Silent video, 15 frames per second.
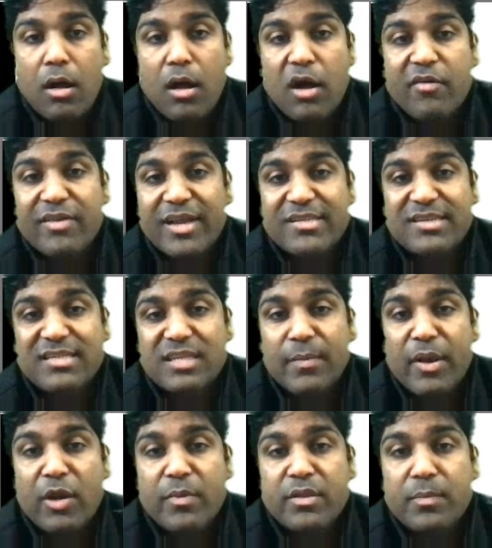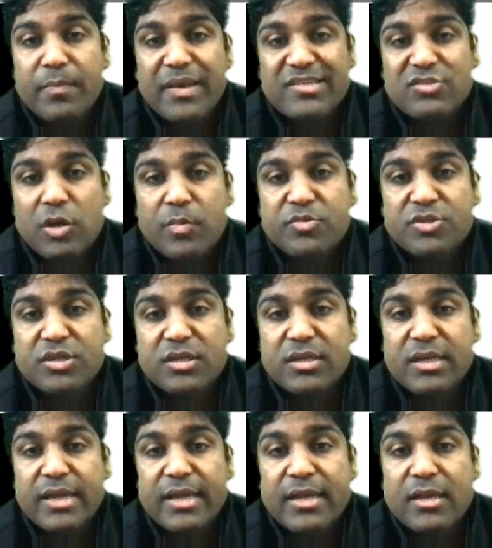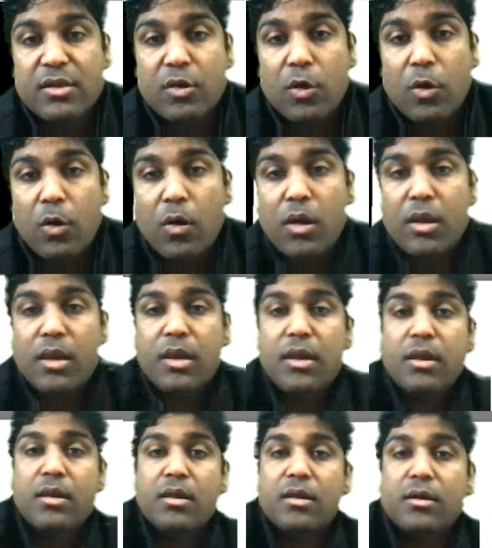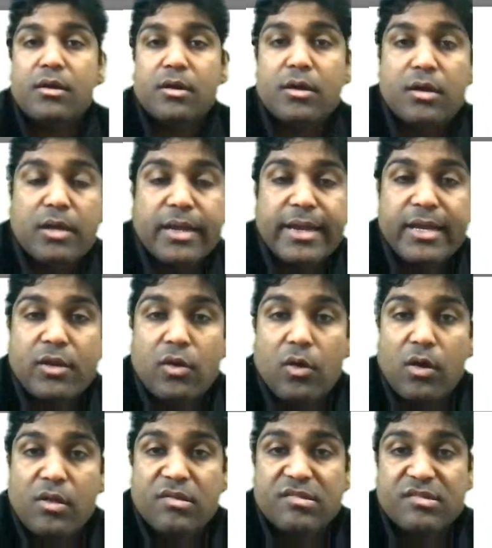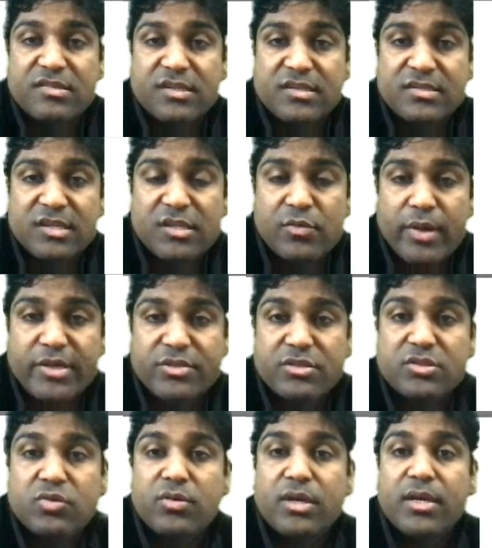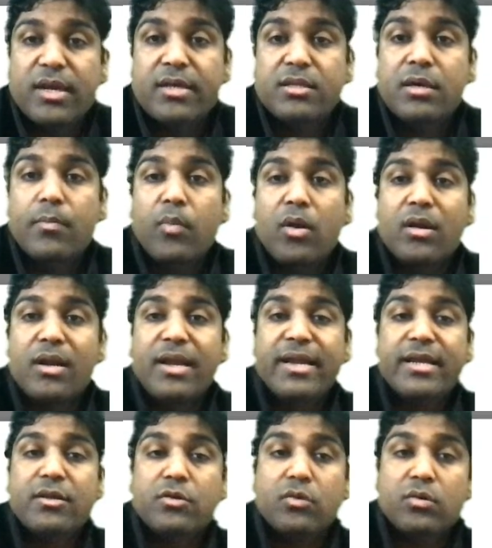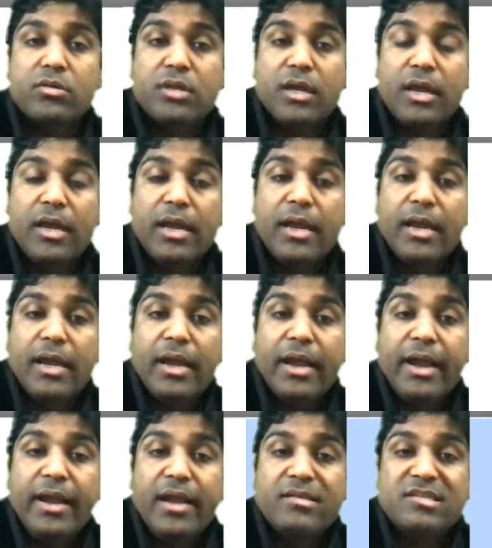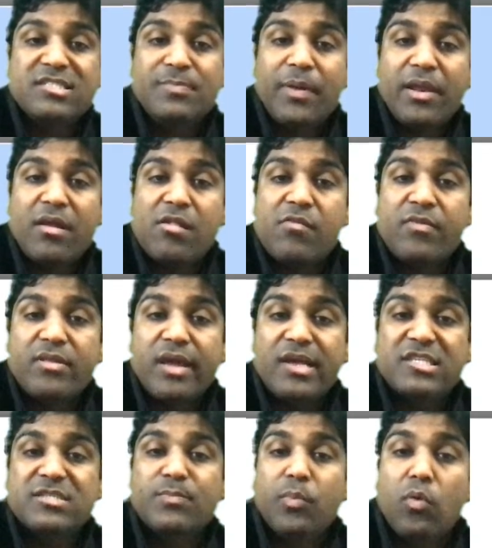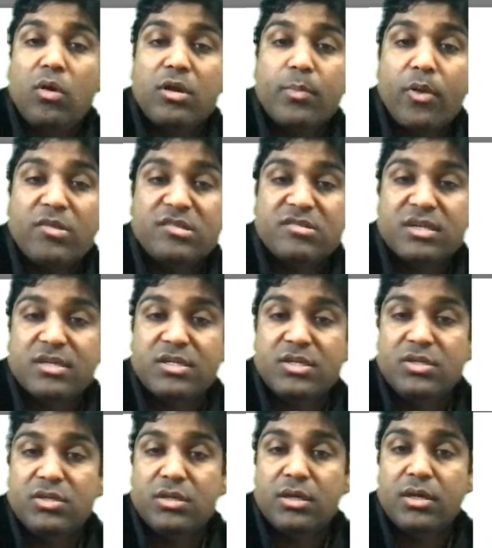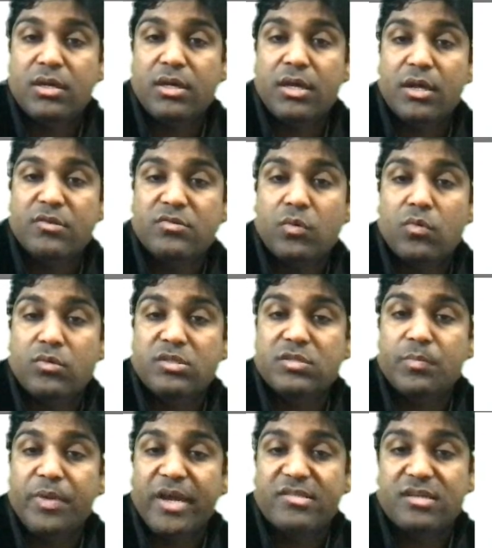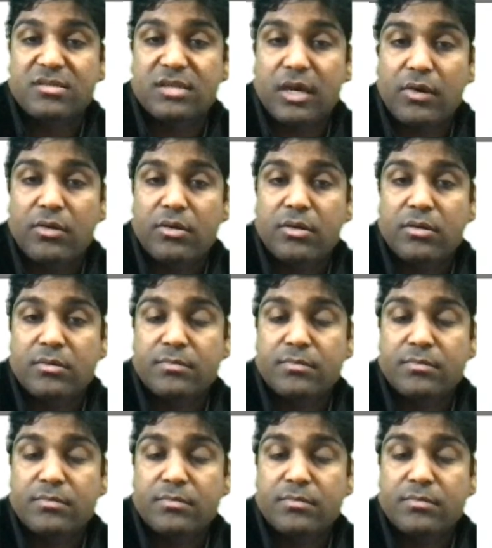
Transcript: However, SEZ may not be the best option in all situations to clear the bottleneck in growth. India's experience with export processing zones bears this out.